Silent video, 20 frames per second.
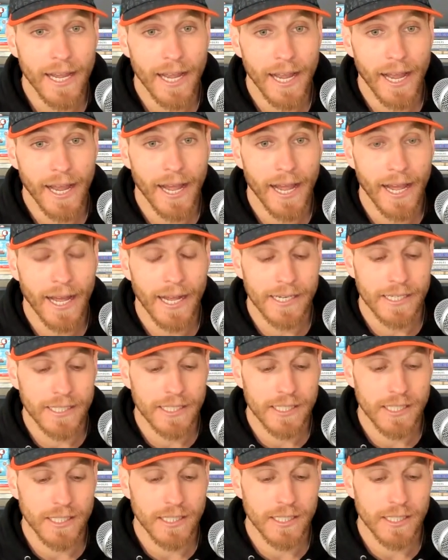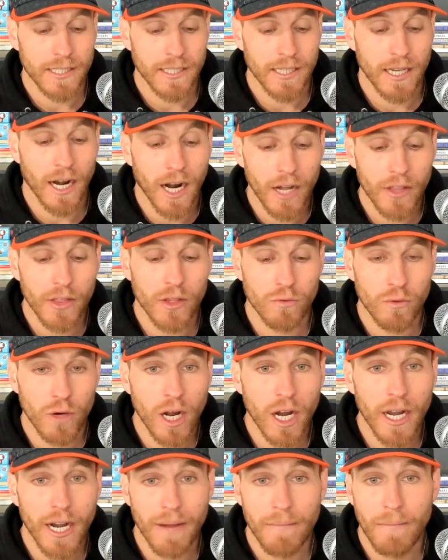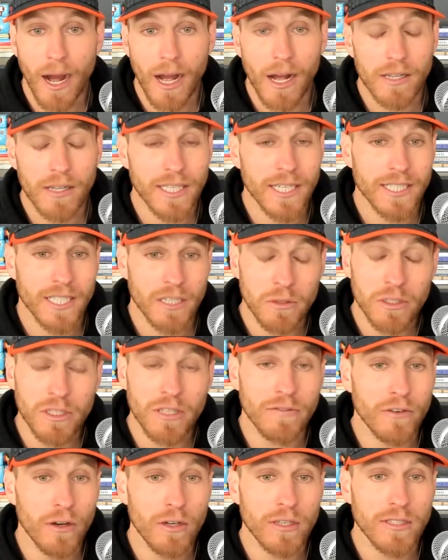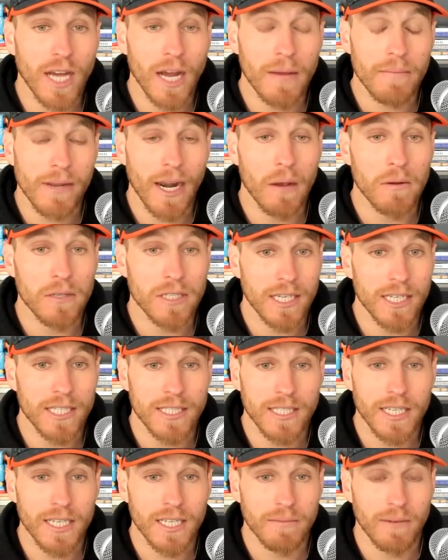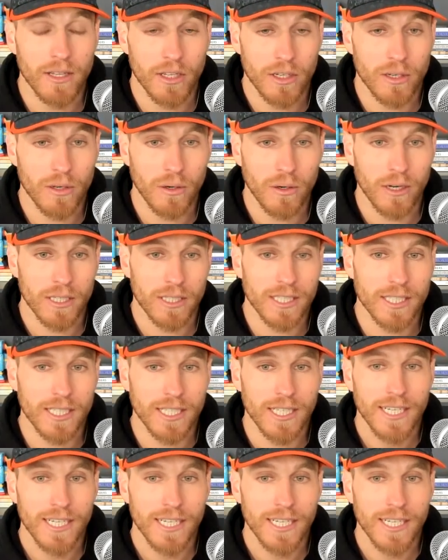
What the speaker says: And on the run at mile 6, this was the first time that I was going to see him on the course.